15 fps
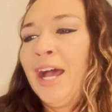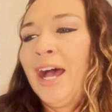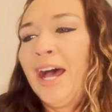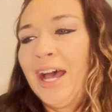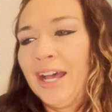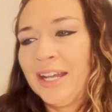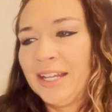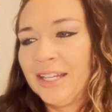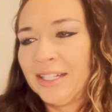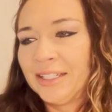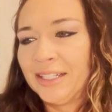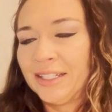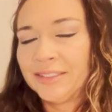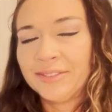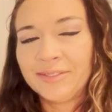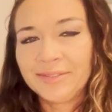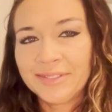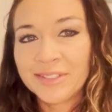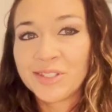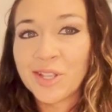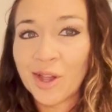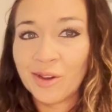Ah,
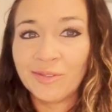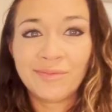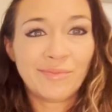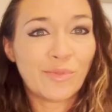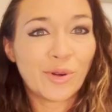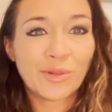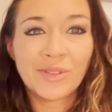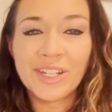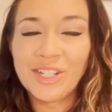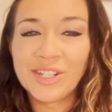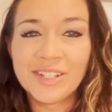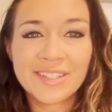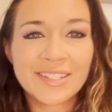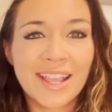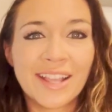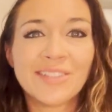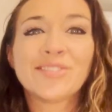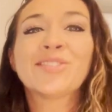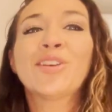so more regions, guys.